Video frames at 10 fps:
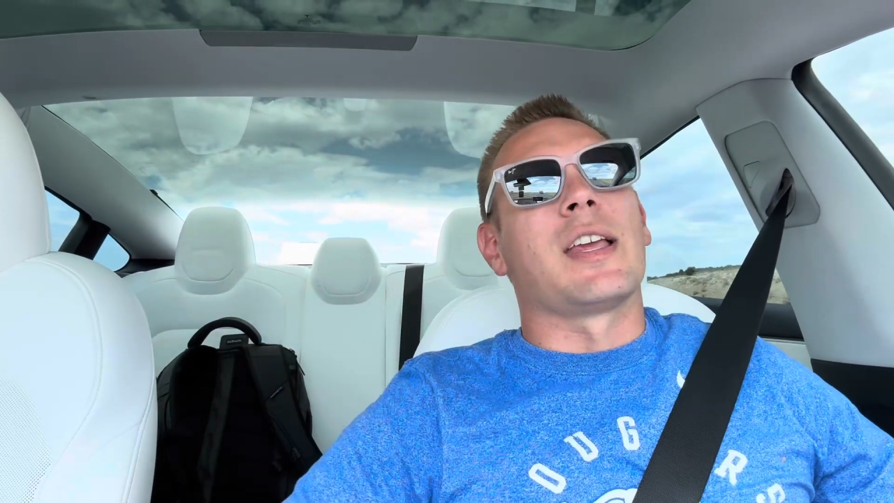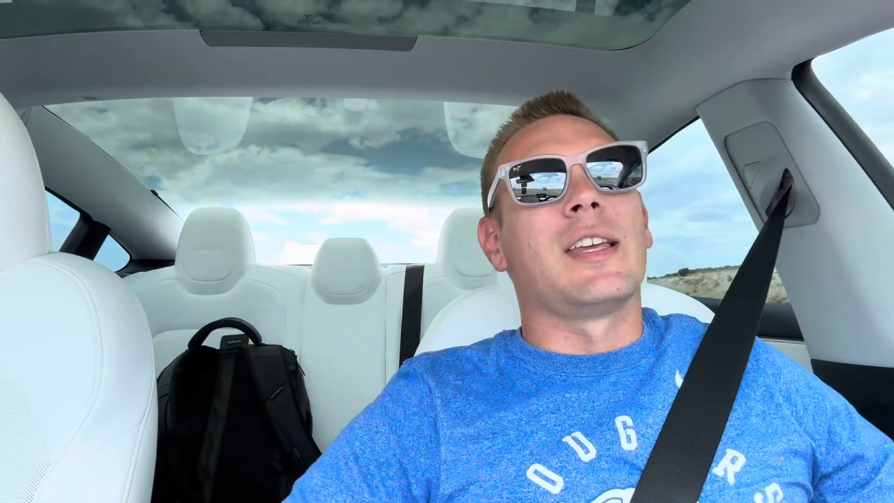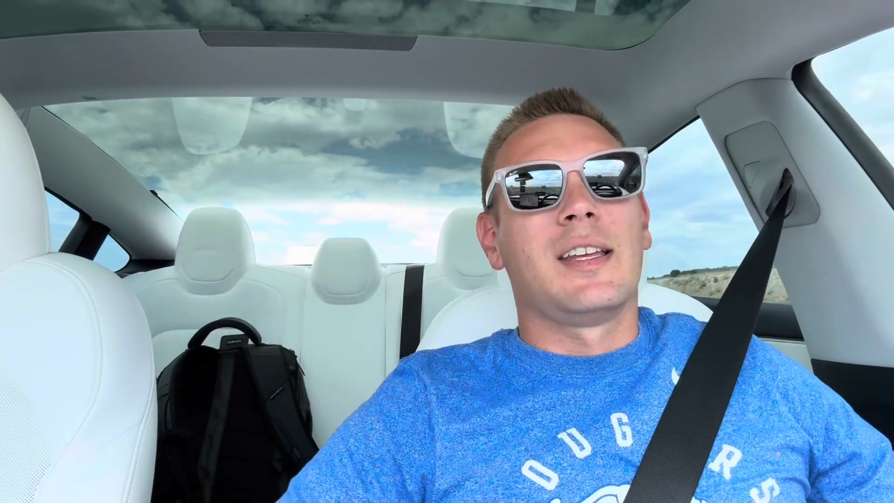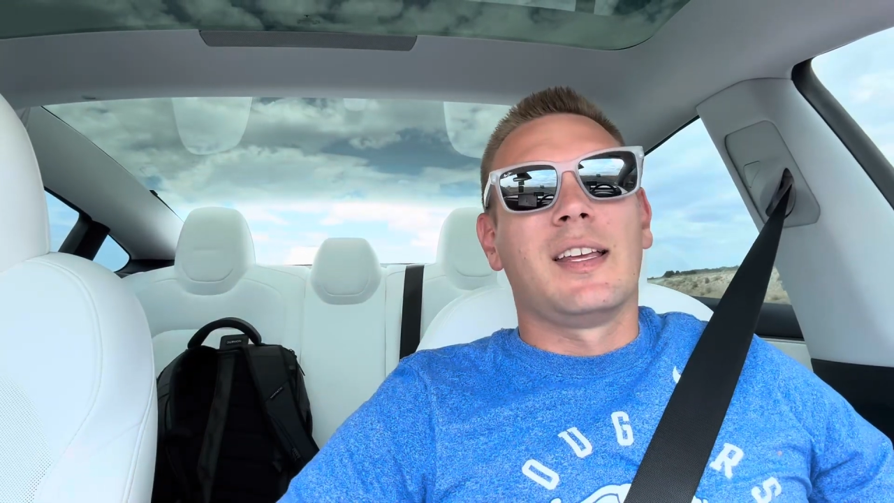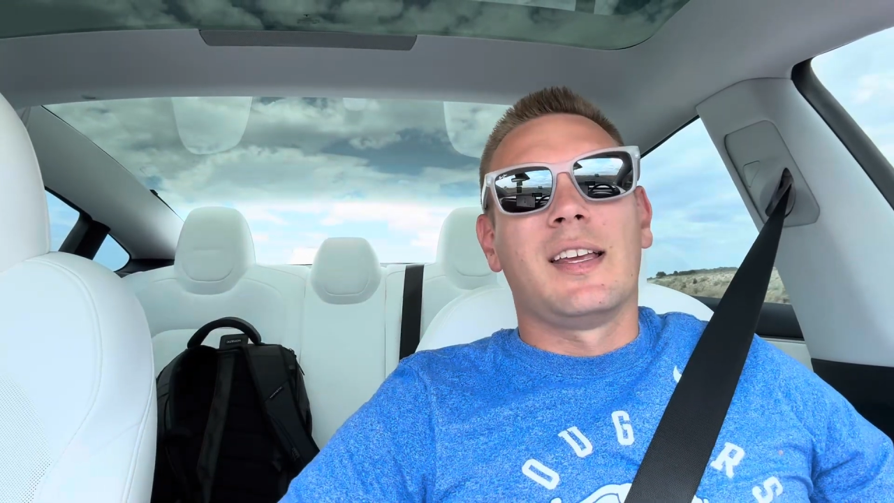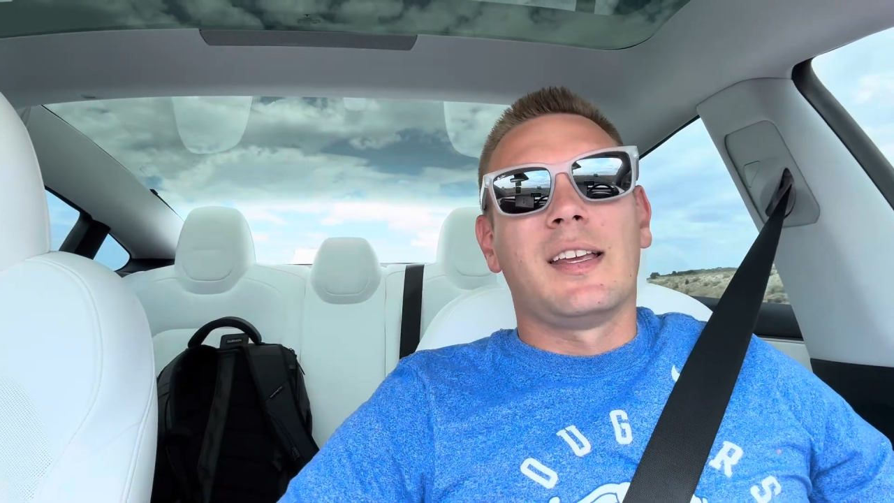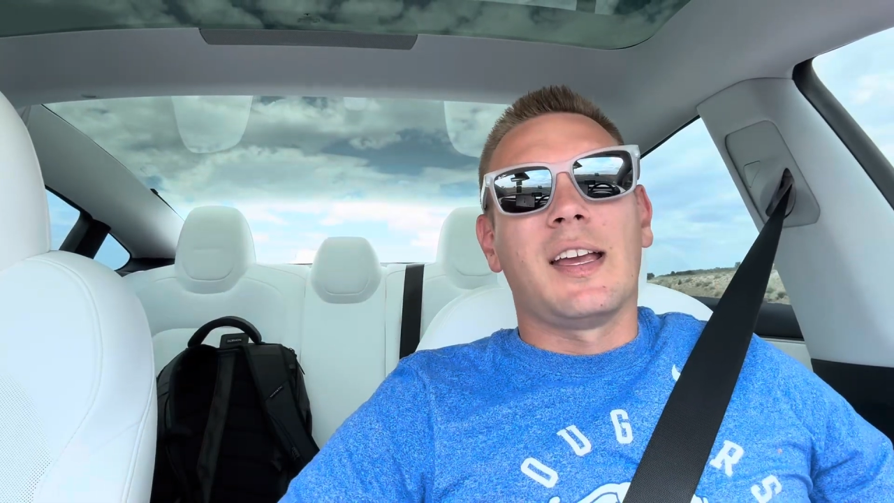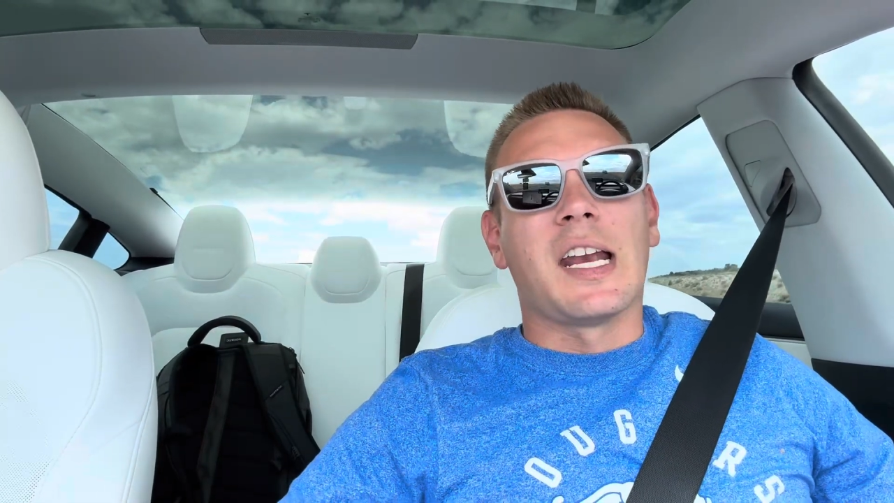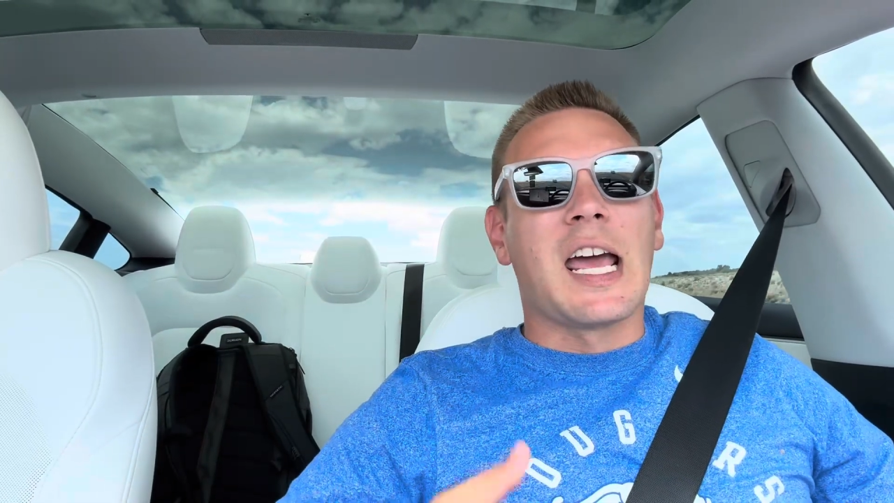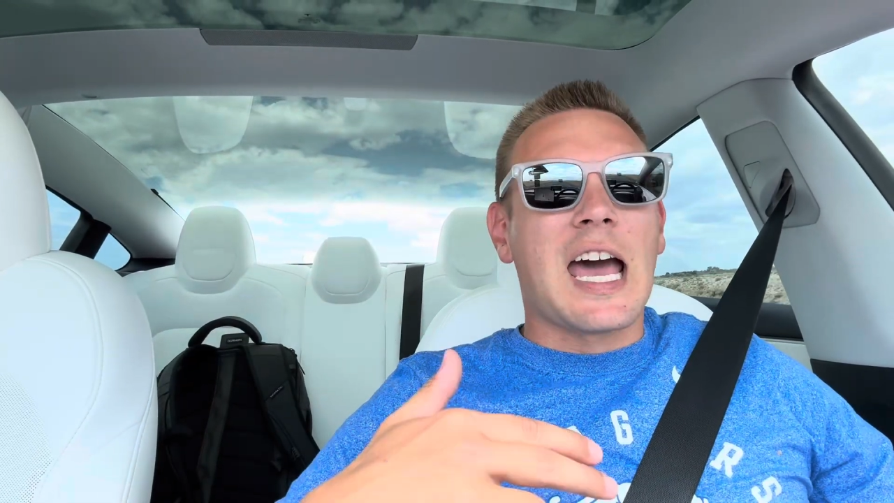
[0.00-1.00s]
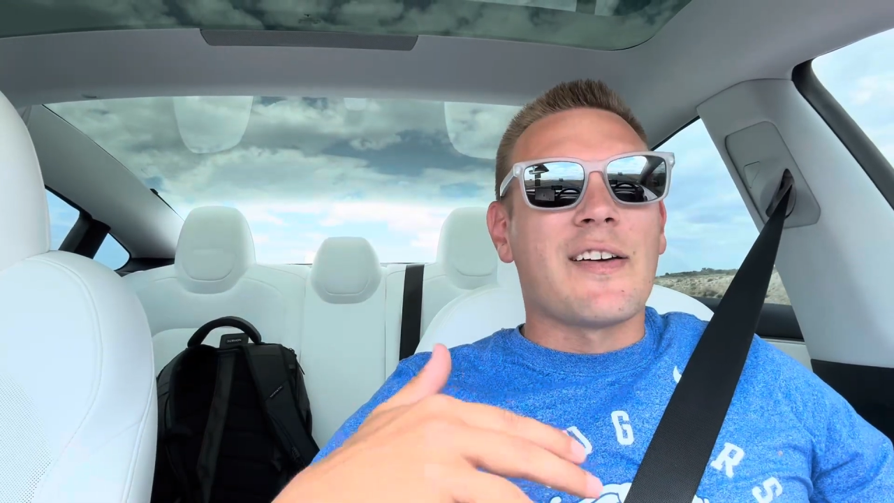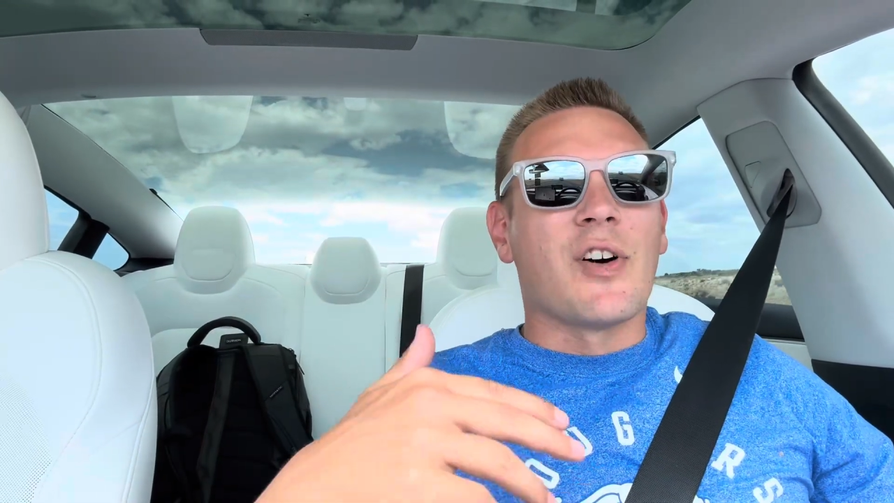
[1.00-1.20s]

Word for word: And to have